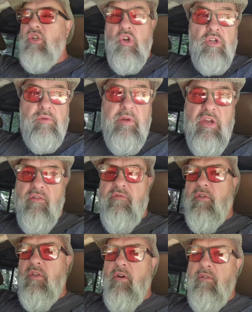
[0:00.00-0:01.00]
Sure is
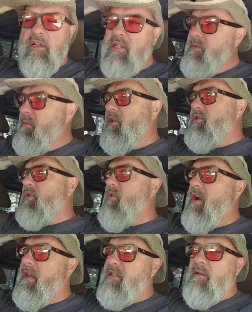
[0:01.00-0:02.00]
beautiful though, and it smells
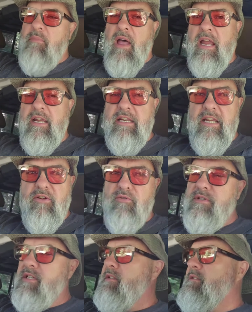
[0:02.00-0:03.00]
great. The pine
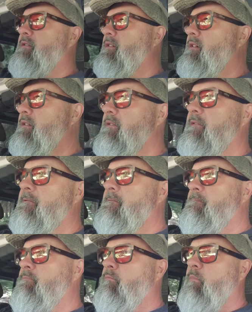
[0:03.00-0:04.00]
needles
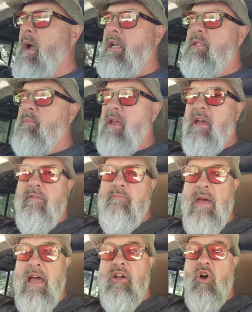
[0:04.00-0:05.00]
reminds me
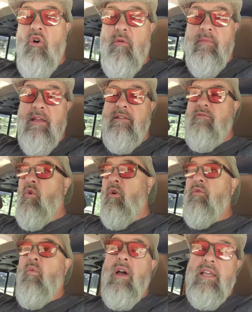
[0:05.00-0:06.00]
of back home in
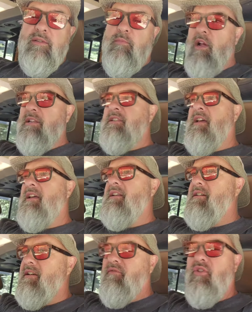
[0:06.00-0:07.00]
northwest
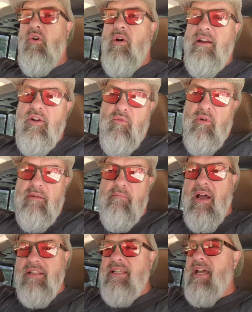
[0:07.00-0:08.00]
Montana, even though I know we're in
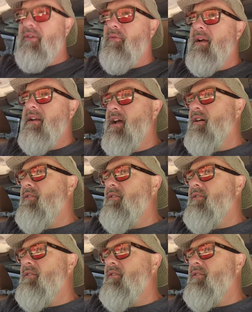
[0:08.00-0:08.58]
Montana right